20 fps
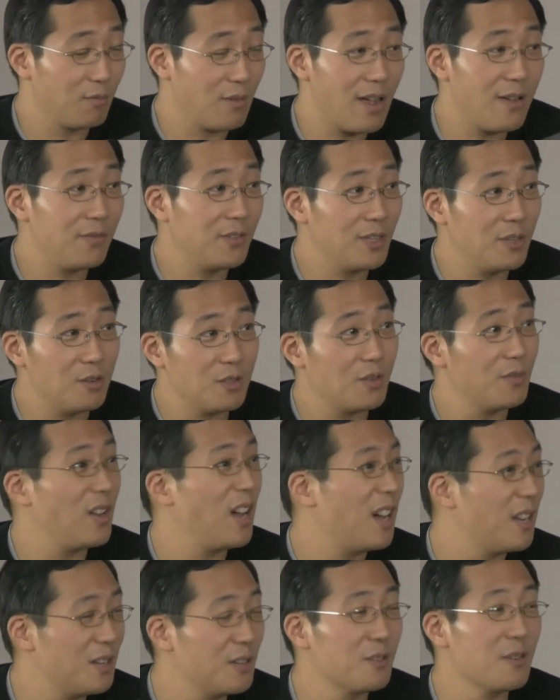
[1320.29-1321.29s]
revenues of
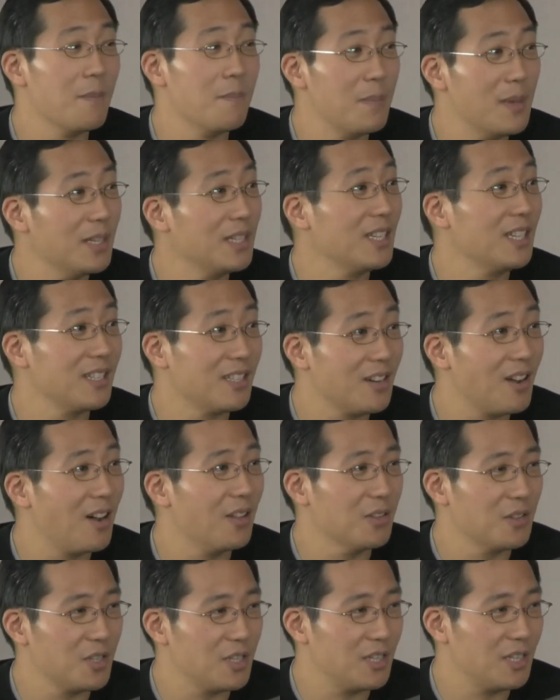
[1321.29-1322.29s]
under a million
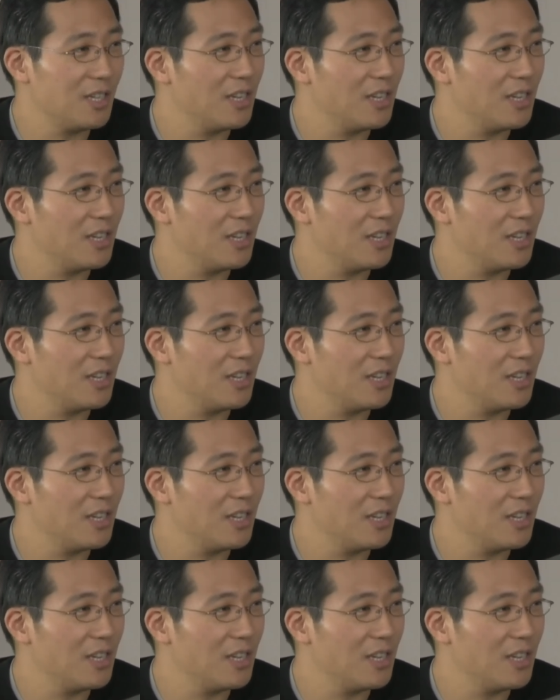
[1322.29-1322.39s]
dollars a